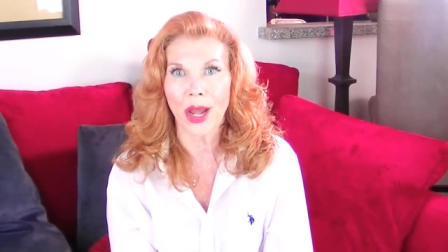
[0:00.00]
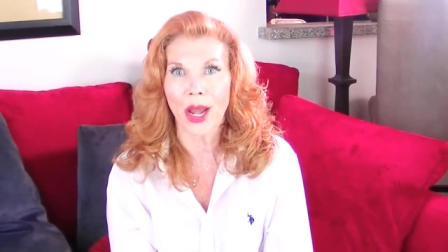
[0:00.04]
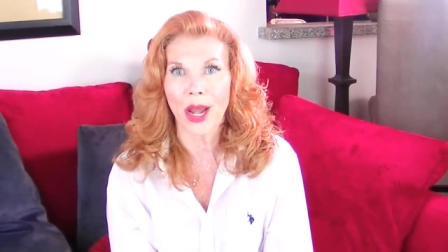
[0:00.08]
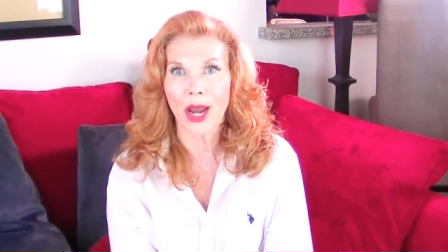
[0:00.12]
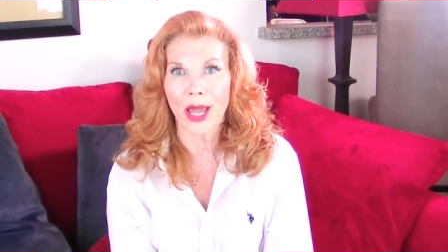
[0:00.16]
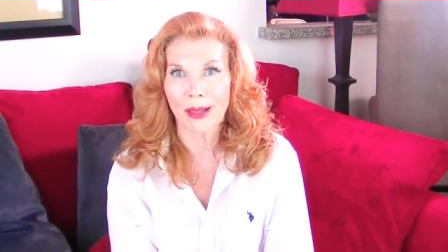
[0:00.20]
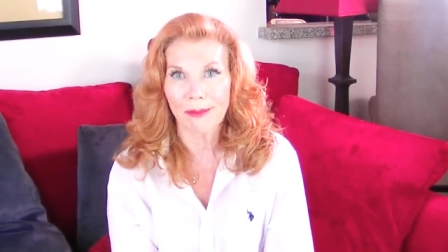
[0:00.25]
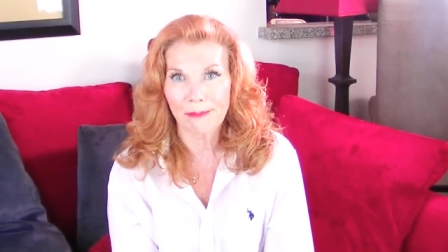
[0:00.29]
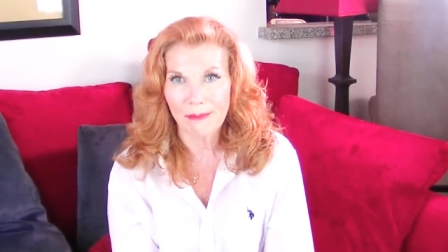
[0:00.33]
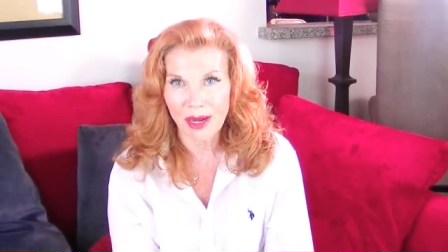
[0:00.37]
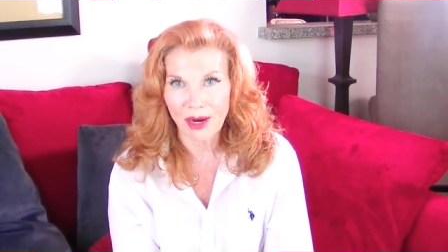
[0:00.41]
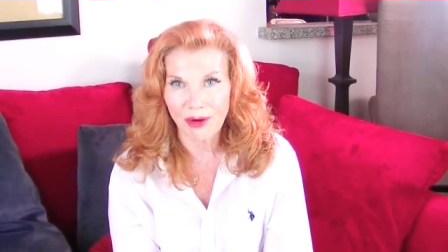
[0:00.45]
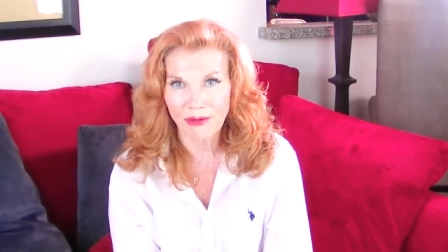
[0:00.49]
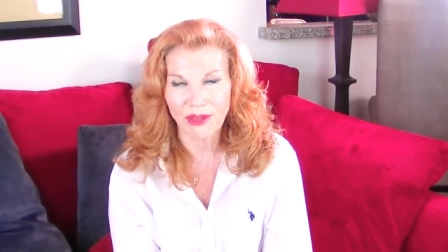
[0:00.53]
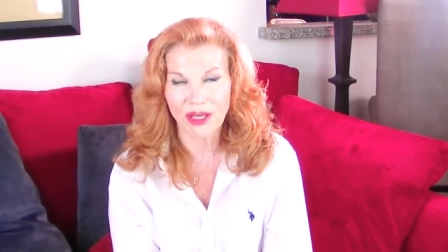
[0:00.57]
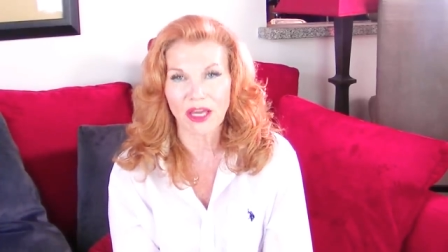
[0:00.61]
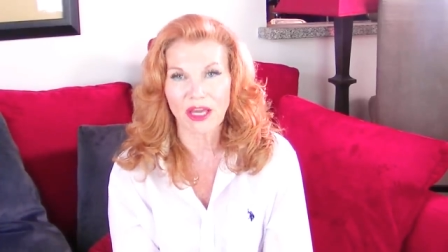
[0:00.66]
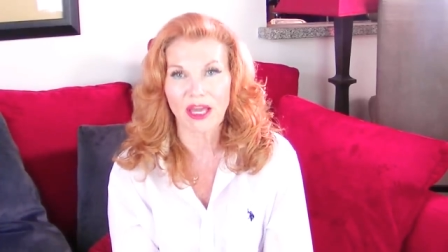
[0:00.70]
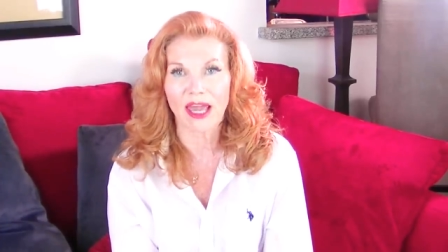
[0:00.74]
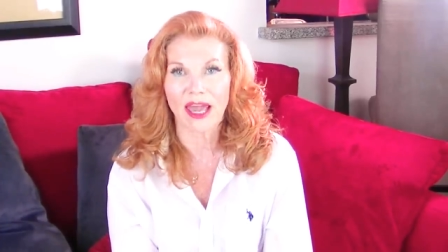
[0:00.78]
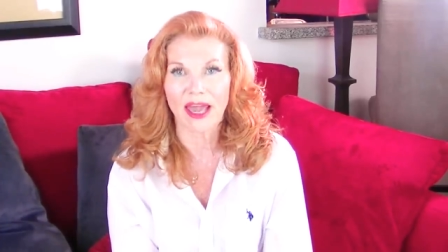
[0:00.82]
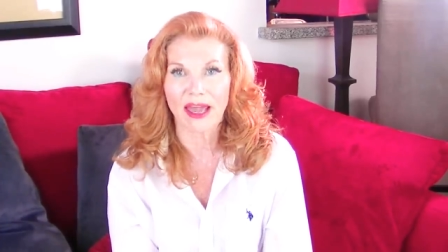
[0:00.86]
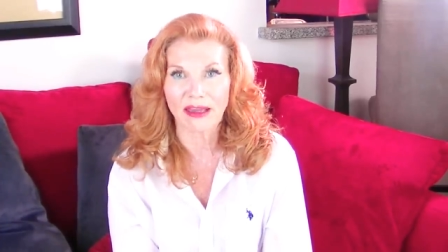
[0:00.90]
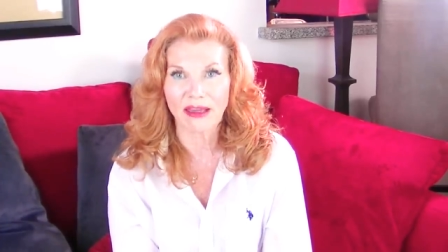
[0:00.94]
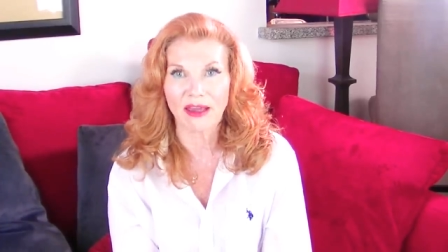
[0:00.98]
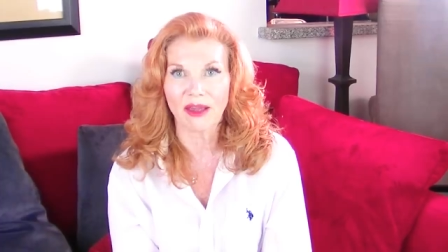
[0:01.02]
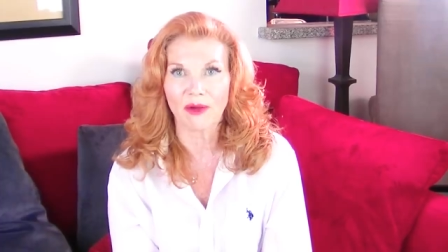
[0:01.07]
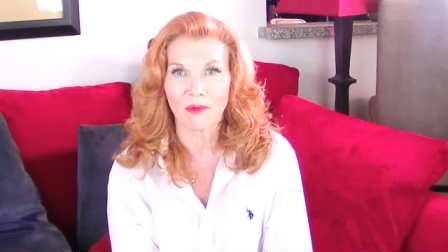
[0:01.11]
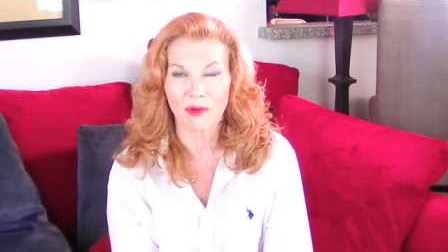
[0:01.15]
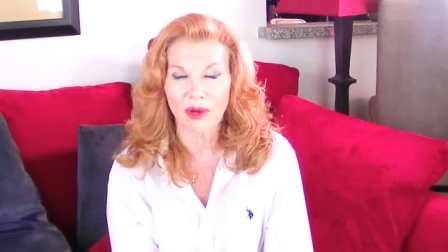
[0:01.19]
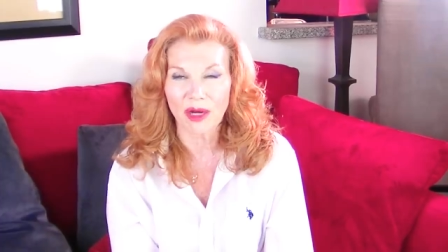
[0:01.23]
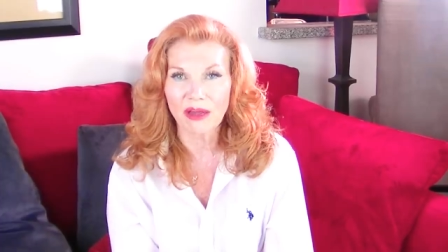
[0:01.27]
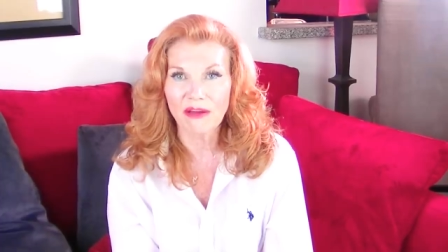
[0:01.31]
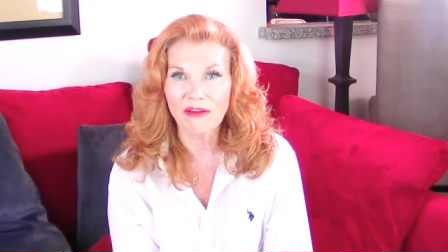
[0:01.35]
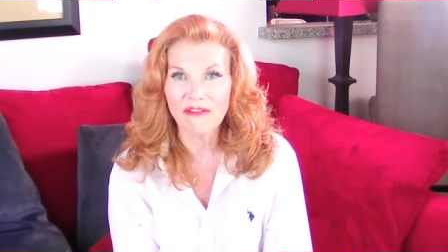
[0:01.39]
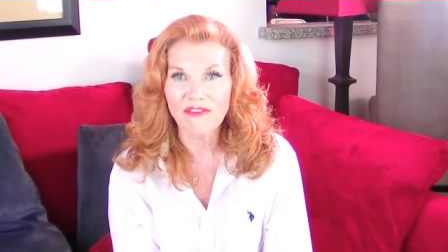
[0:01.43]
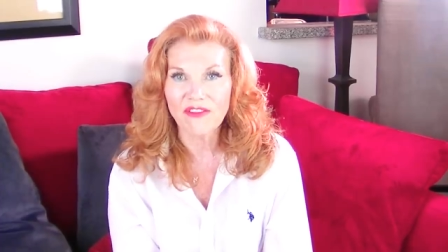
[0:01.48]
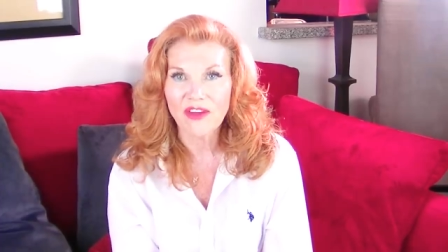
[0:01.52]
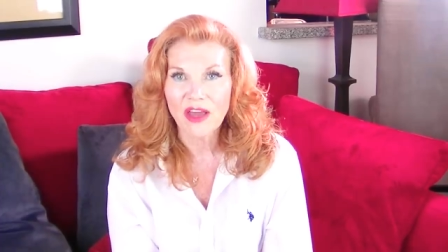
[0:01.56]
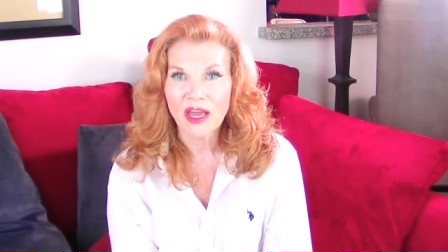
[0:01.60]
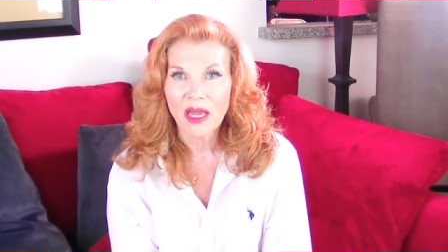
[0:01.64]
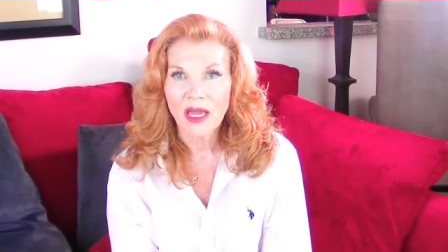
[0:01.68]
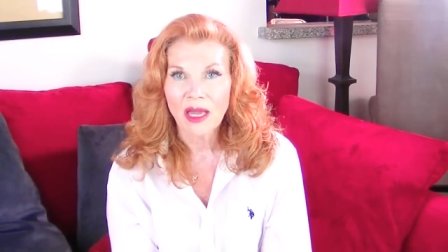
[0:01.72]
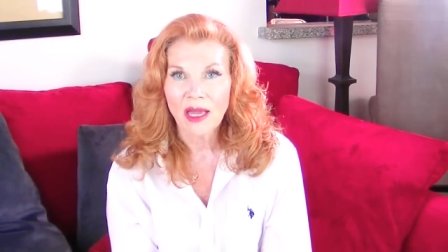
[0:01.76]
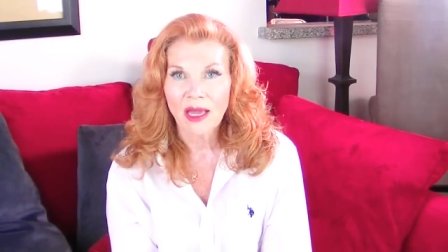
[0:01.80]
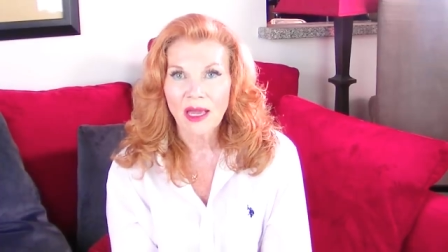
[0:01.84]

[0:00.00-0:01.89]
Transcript: nightmare that you can't get rid of,